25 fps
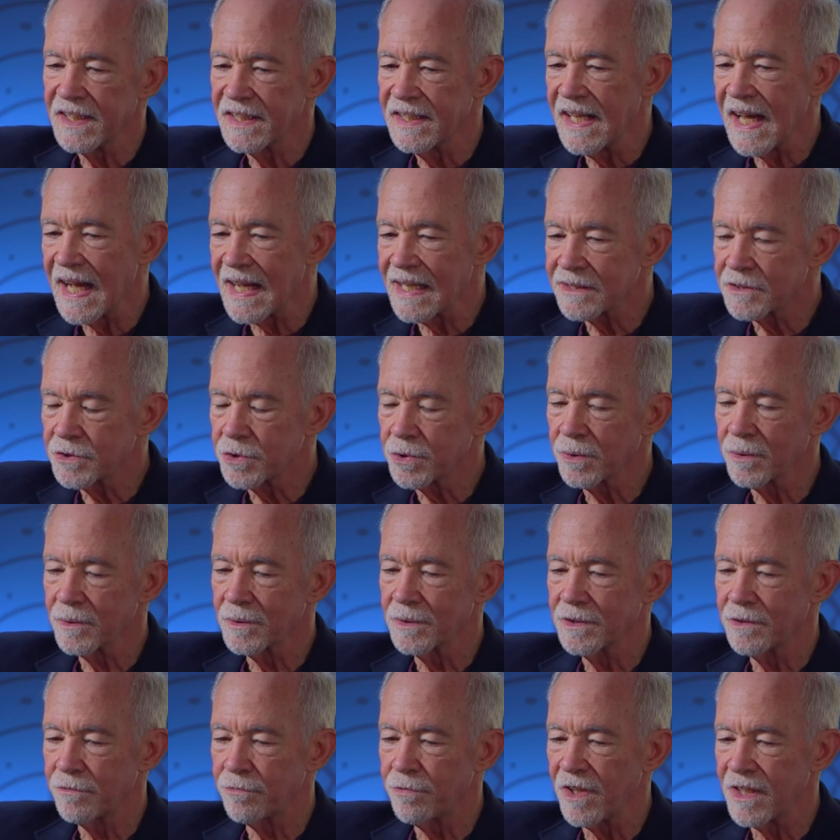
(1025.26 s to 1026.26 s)
and actual
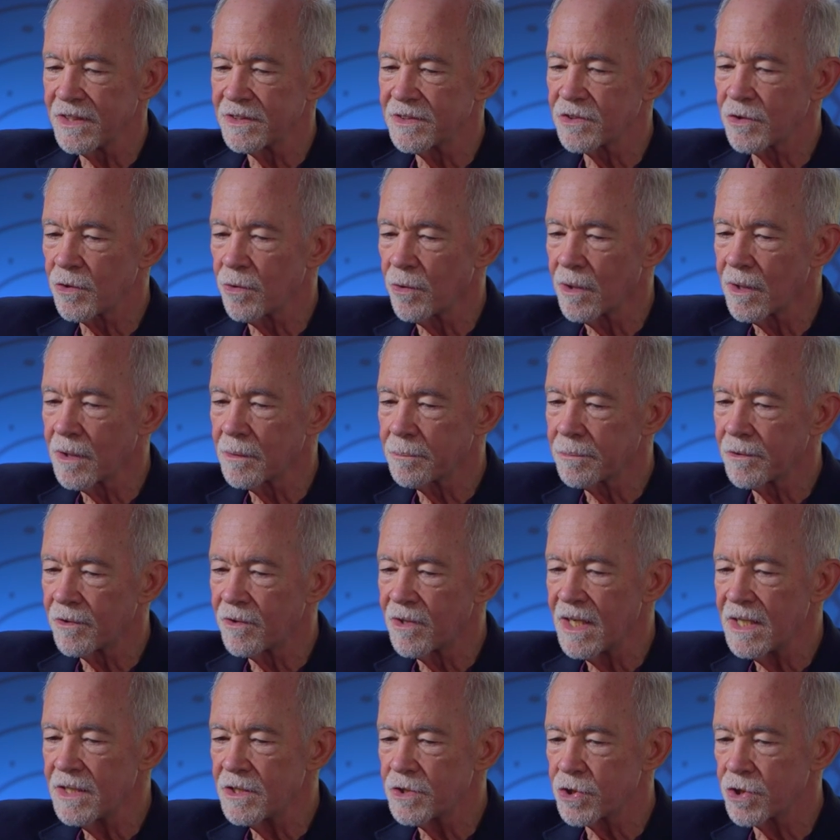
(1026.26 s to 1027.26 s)
defense
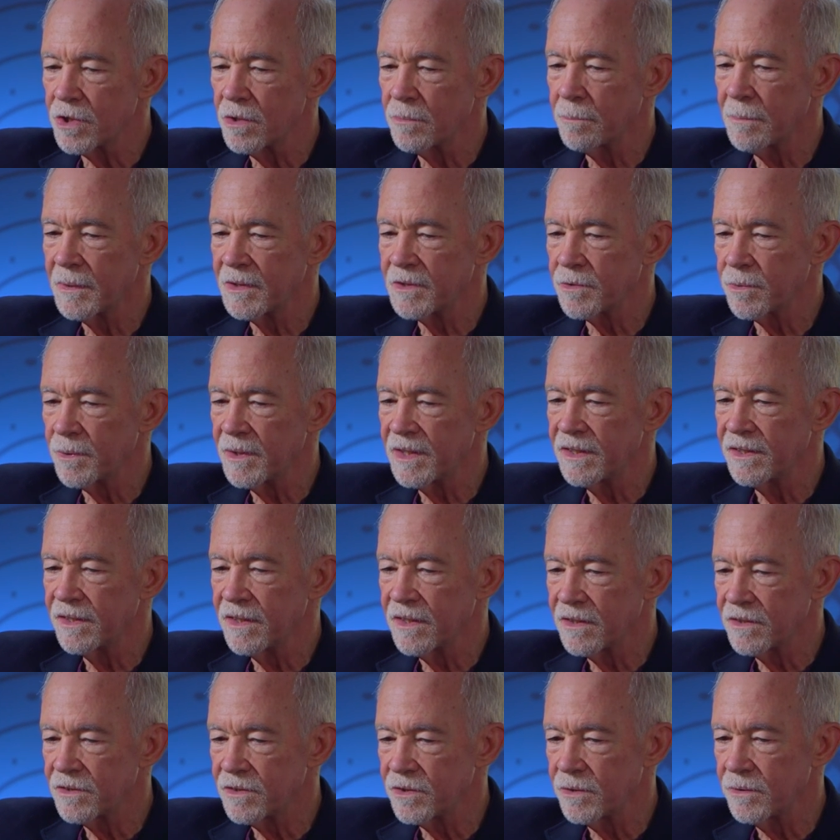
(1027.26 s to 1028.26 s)
cooperation between
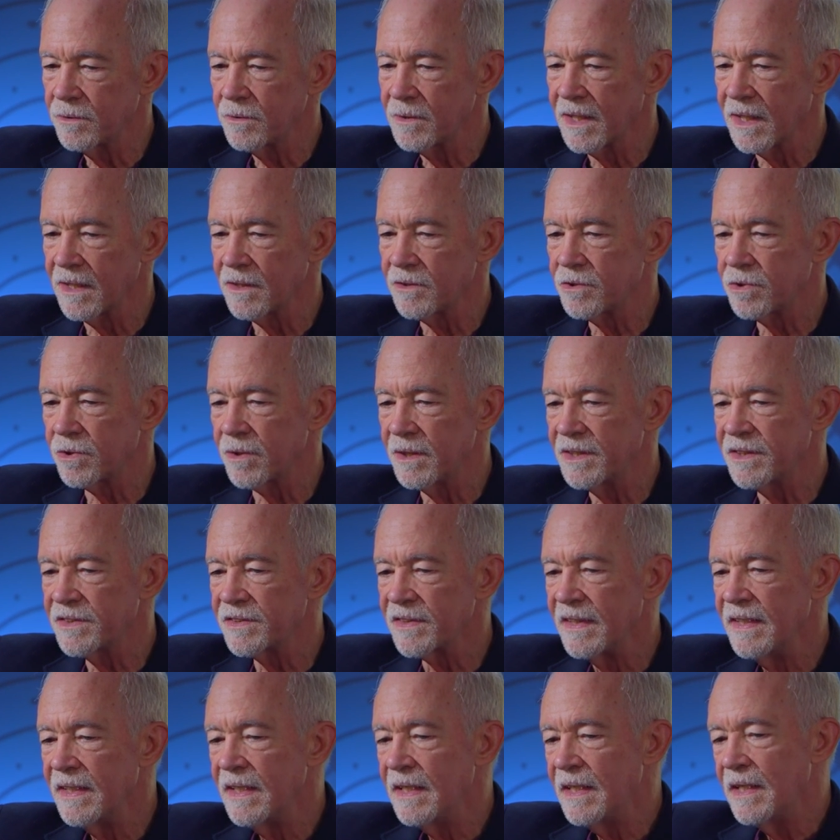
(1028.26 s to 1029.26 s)
the two countries.